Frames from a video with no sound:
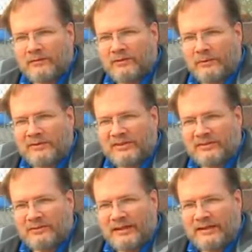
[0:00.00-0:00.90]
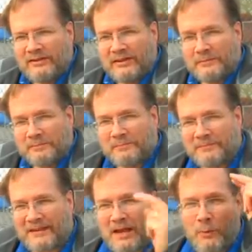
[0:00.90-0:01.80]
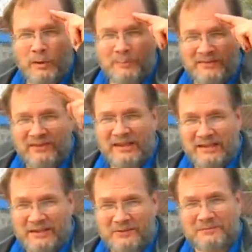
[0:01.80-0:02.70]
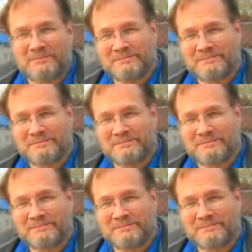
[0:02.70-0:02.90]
So until later, we'll be seeing you.